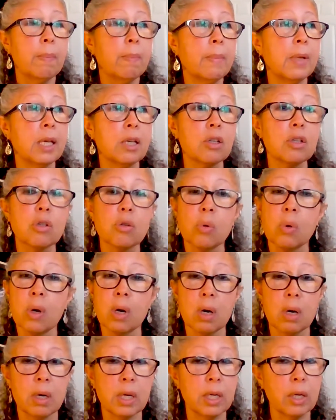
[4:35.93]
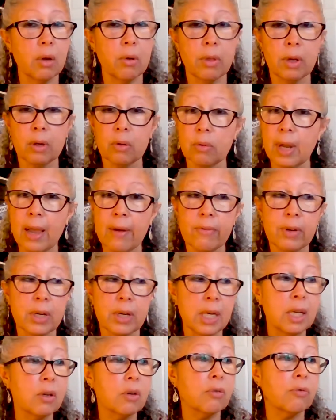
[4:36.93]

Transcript: make sure they don't have an ear